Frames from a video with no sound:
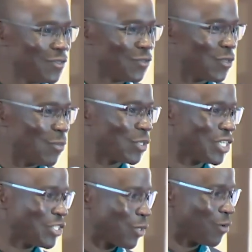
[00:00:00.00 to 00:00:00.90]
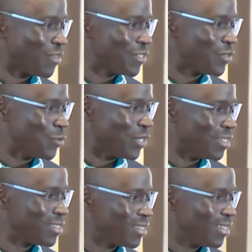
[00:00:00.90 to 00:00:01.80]
to the potential of these 2
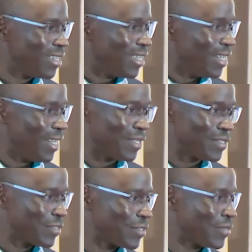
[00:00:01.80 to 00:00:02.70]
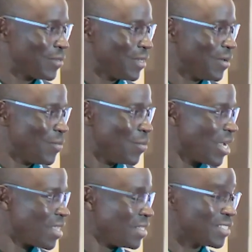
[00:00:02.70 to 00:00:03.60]
days. Let's
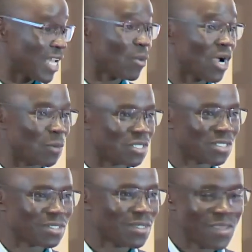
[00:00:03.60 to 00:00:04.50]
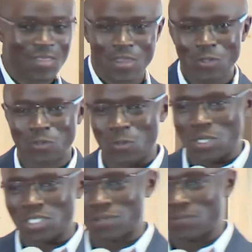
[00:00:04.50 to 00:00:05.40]
make this time count. Thank you so much.